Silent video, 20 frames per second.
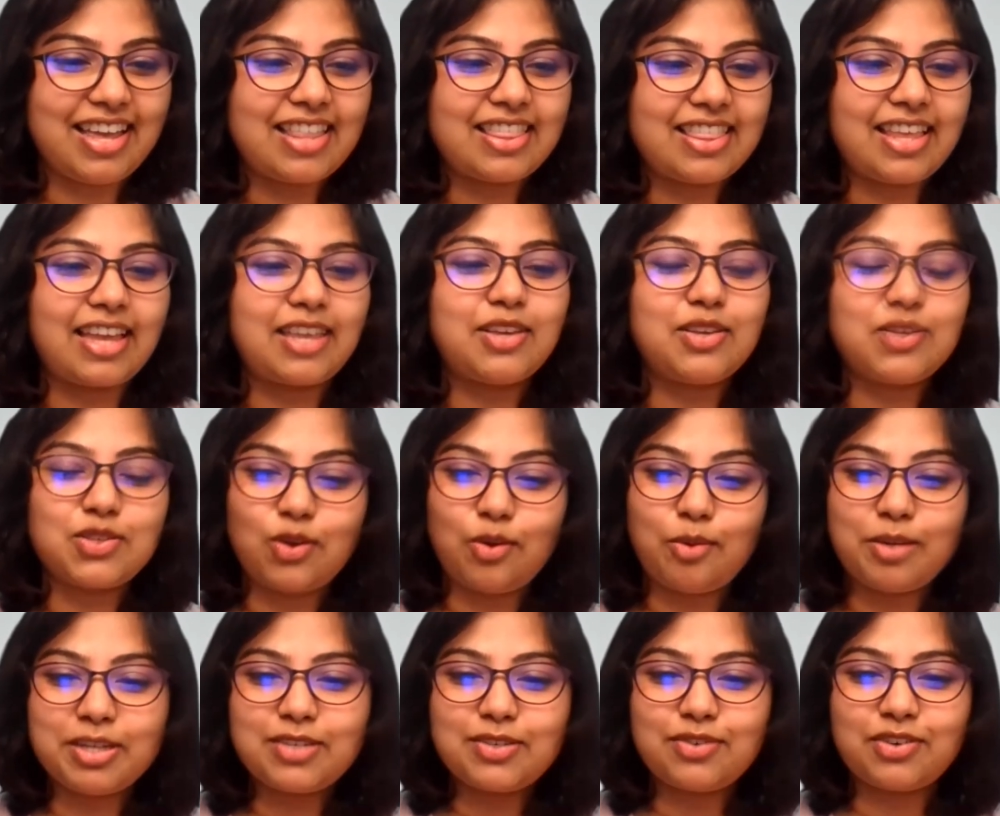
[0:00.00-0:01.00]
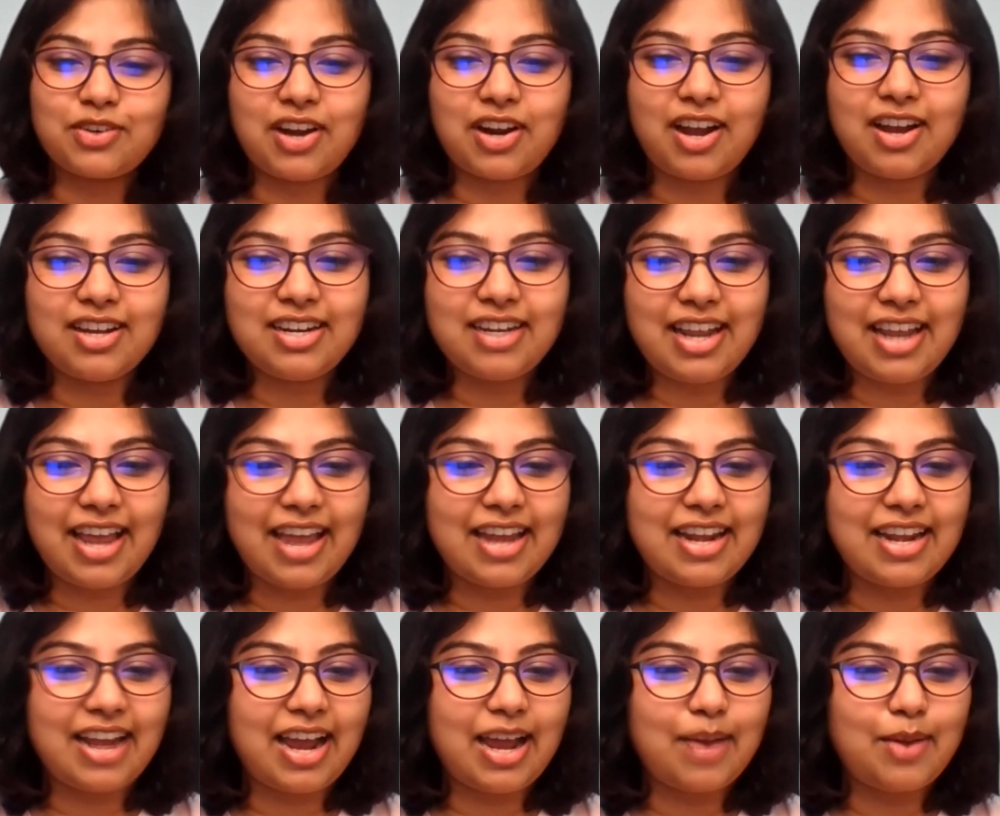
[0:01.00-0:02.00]
Thank you so much, Furkan,
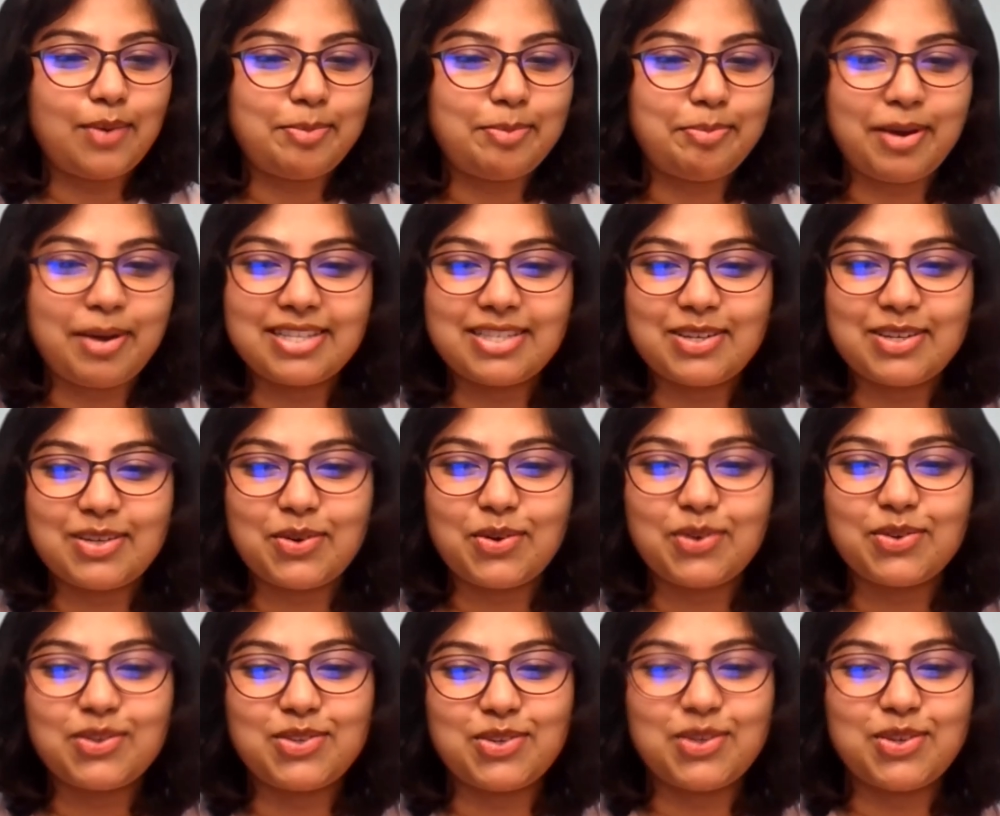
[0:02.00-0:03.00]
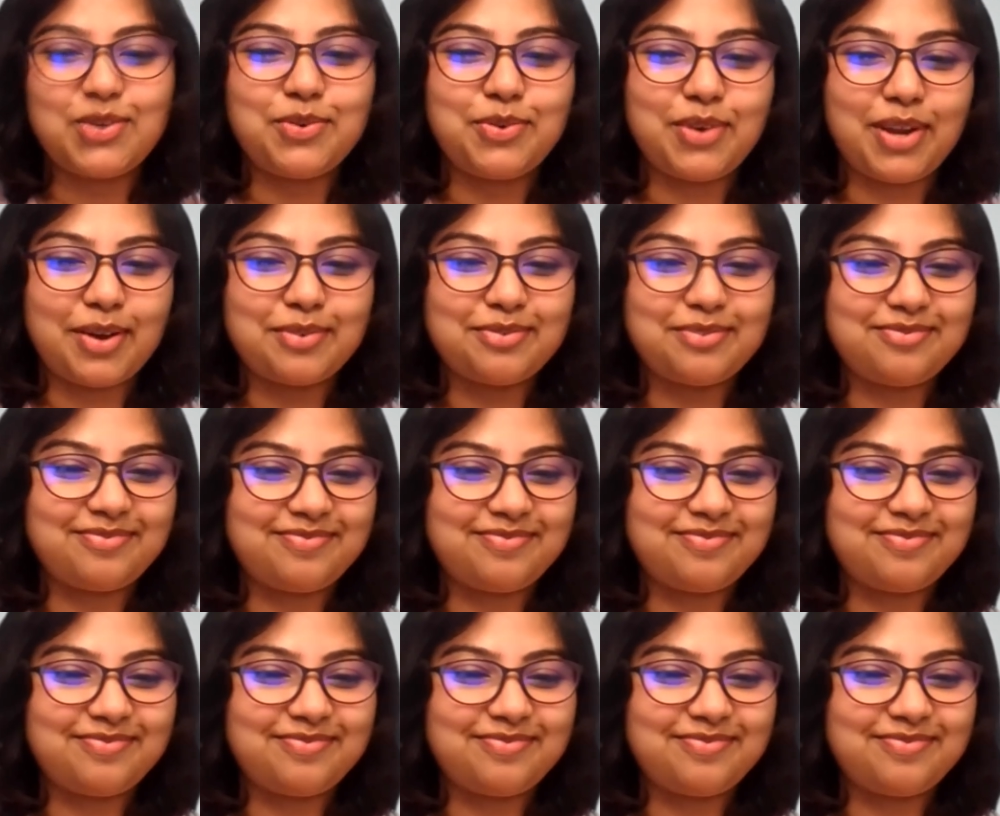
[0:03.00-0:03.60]
and I will pass it on to you now.